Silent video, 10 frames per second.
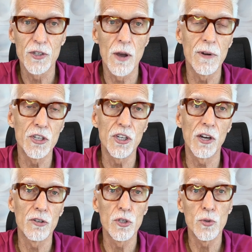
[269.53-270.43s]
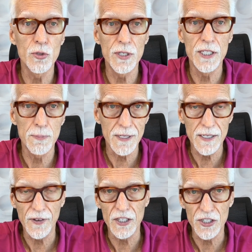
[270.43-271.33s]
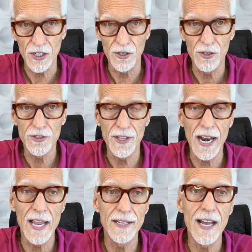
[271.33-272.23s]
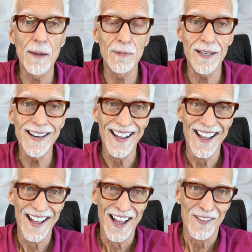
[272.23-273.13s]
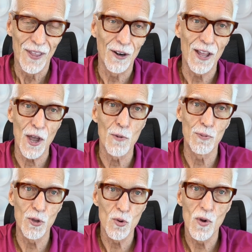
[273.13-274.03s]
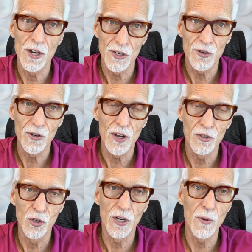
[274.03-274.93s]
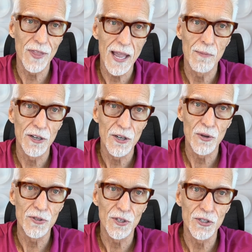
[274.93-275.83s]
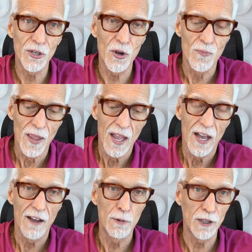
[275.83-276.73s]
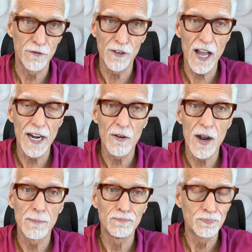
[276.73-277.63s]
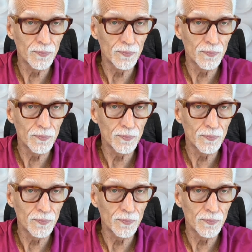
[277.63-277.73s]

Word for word: So I'm going to share two specific skills that I adopted that'll help you on your journey with amyloidosis. So I put the flyer up,